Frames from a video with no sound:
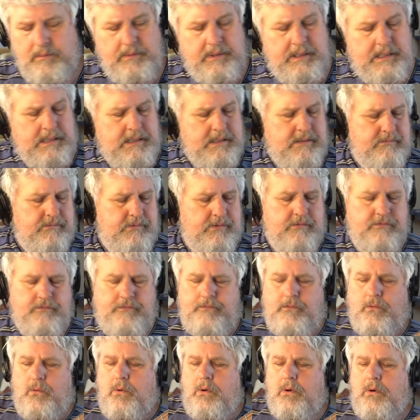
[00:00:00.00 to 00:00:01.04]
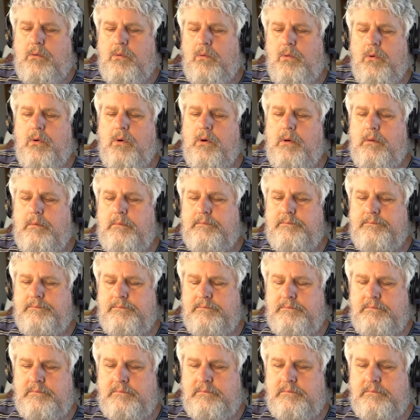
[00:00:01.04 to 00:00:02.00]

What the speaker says: We have the 4 chord,